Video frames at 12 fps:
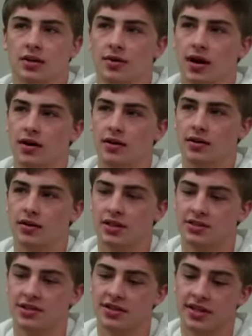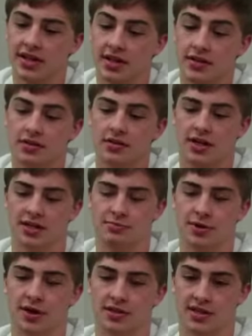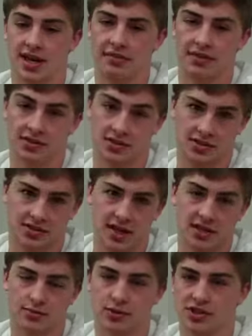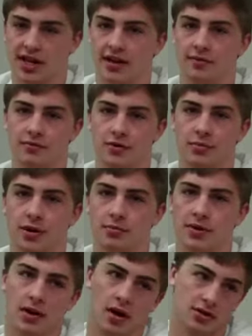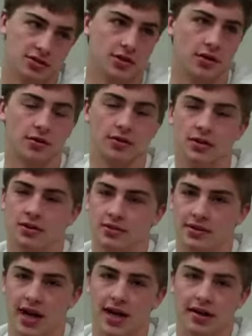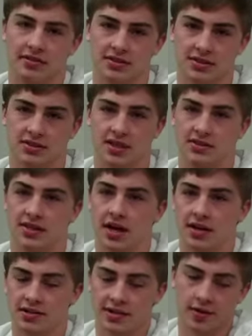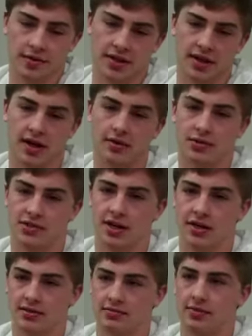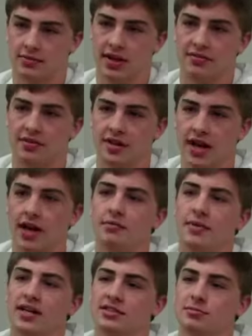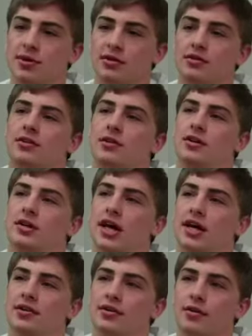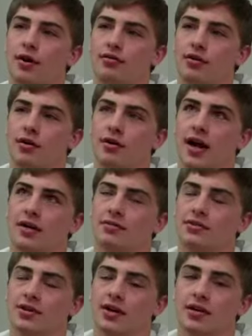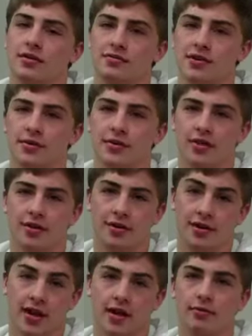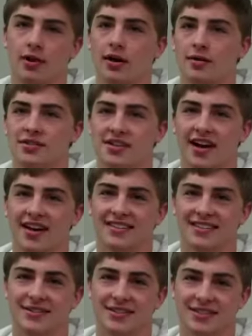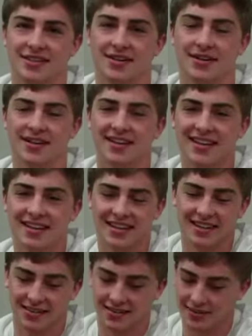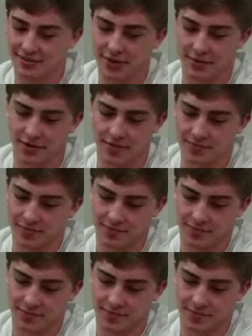Well, it's good to get experience having success, which I had in football, but also not having success and how to deal with that, which I definitely had in basketball. I had an overall conference record of 2-38 while I was in high school, so we were